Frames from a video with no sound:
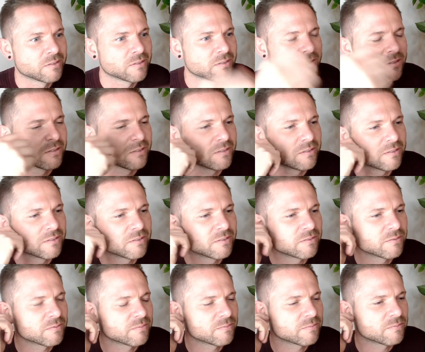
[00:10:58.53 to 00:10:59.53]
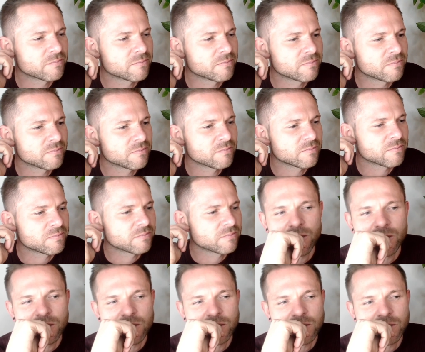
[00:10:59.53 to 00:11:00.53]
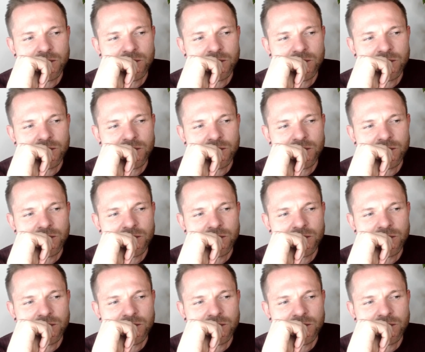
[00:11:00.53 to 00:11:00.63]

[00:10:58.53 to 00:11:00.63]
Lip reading: (no one is talking)